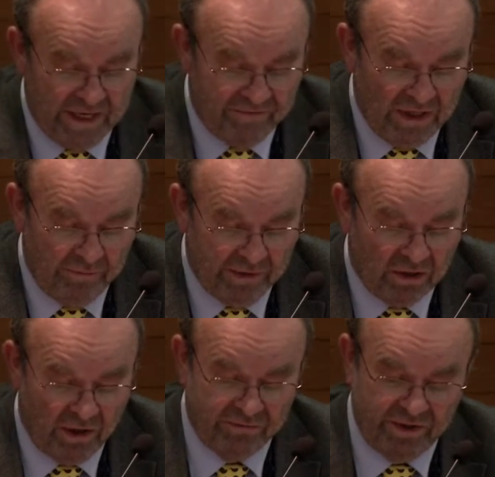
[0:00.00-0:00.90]
Development
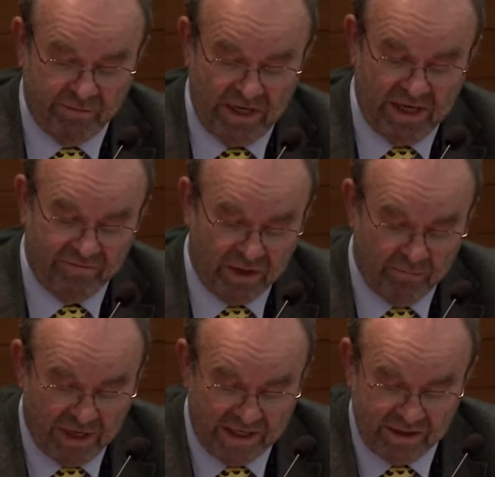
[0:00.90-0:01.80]
countries may have
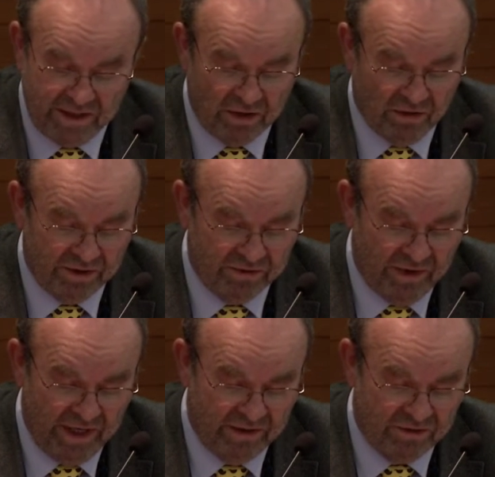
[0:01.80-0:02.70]
capacity
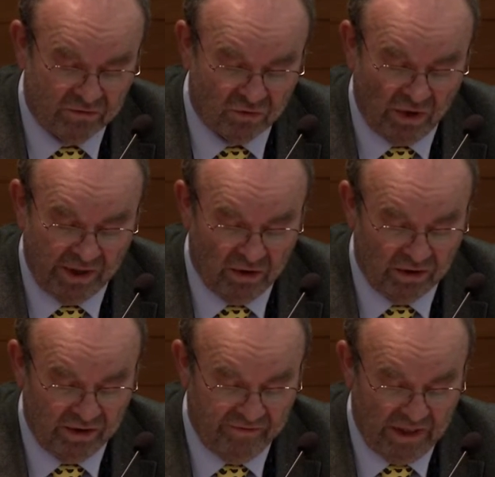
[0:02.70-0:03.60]
constraints, chronic
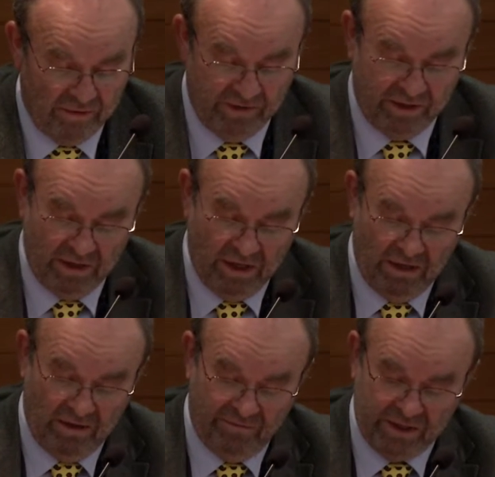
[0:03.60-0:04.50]
underdevelopment,
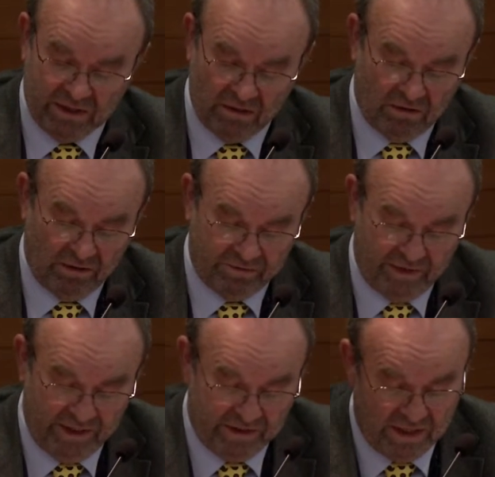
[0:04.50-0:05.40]
fiscal
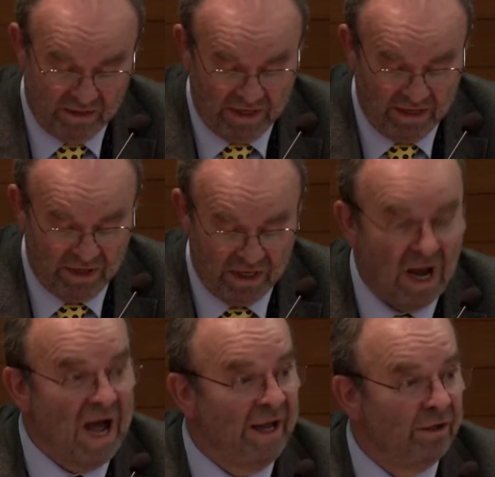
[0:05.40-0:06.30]
constraints, and maybe
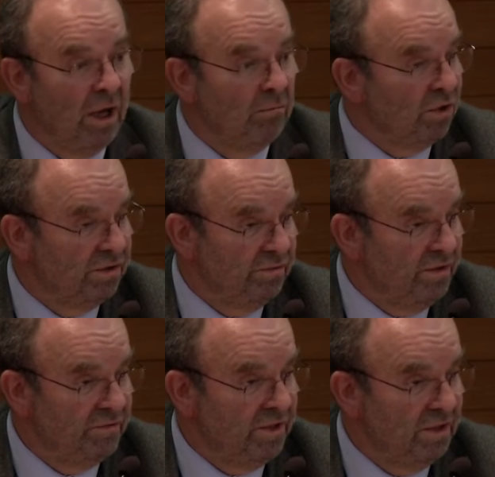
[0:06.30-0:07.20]
higher numbers,
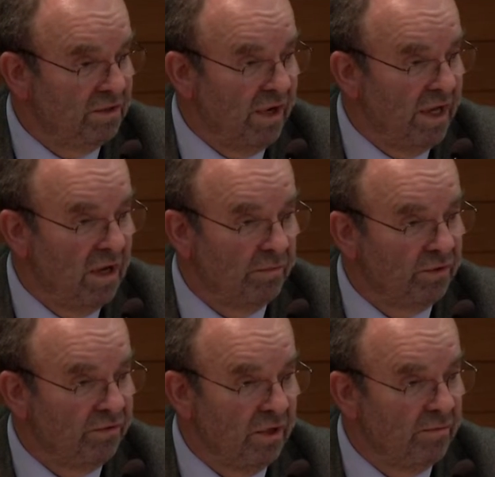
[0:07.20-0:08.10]
15, 20, up
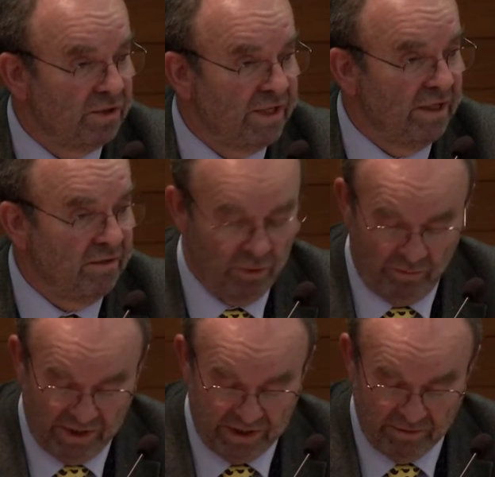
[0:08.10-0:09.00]
to 30% of
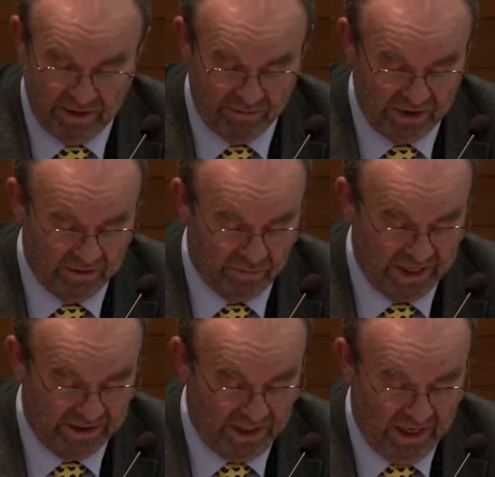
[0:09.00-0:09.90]
population may be
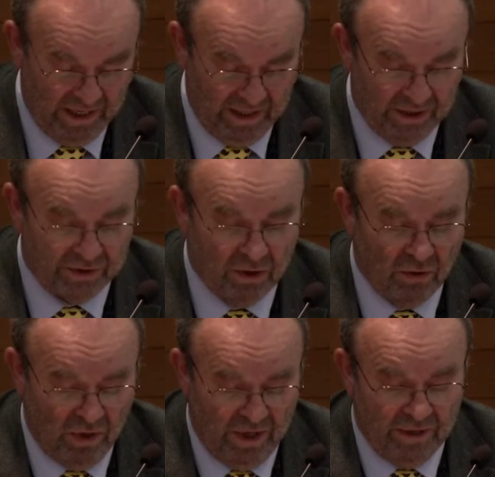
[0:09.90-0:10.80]
displaced.
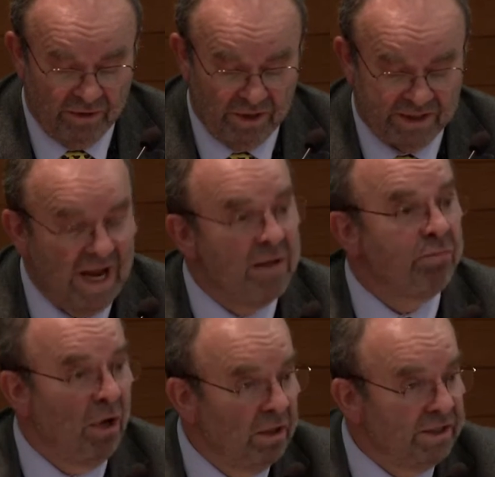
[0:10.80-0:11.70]
So the same
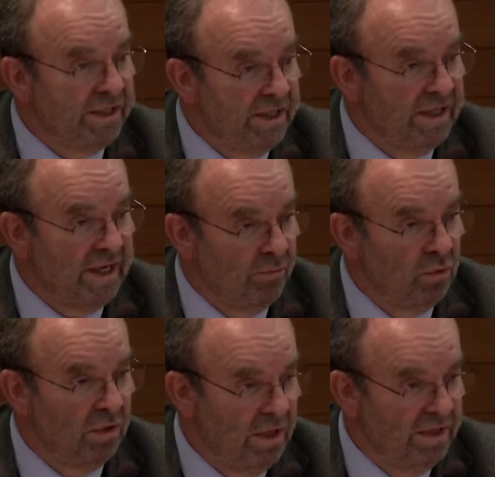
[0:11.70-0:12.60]
policy that I
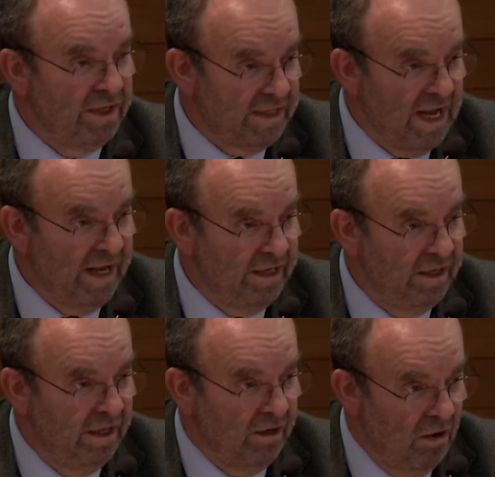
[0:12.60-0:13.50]
would decide
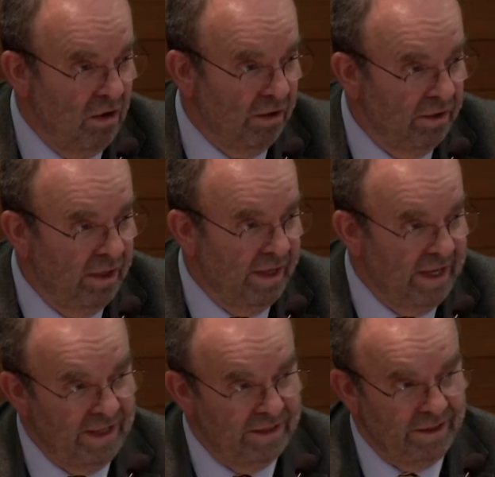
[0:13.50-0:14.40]
on
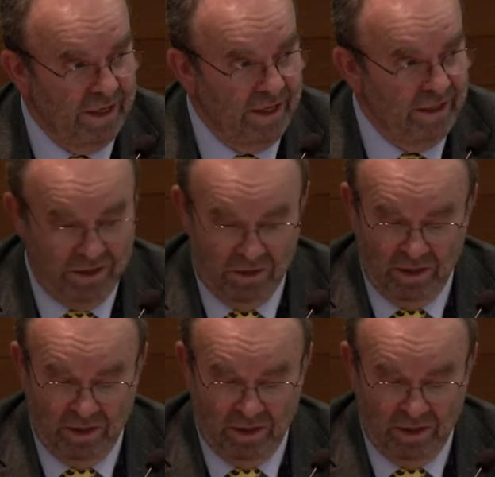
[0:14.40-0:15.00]
as a